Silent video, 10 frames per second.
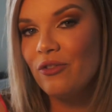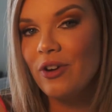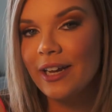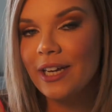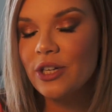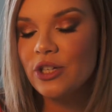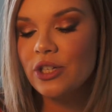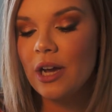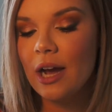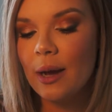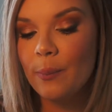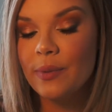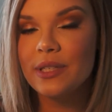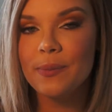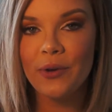reddish
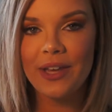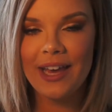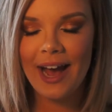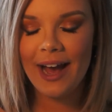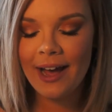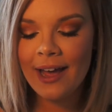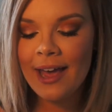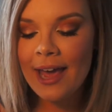smoky eye,